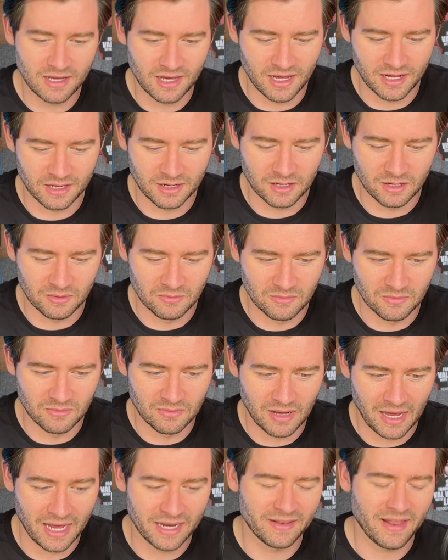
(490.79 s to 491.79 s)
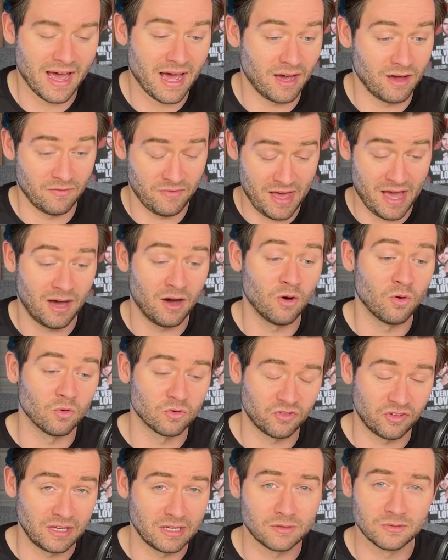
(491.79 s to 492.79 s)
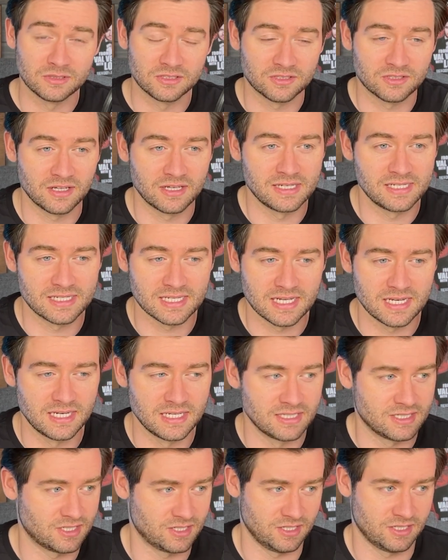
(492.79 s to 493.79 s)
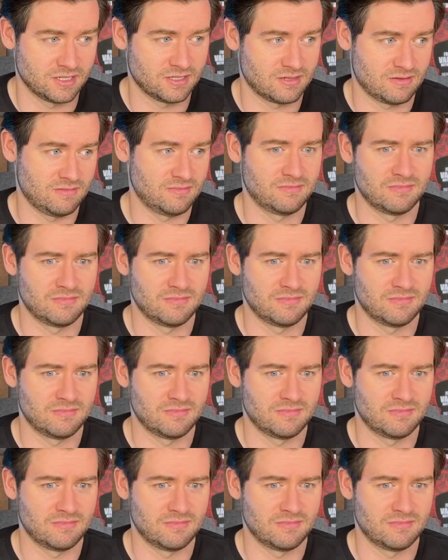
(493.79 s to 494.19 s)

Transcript: And that whole sequence that he's in is just,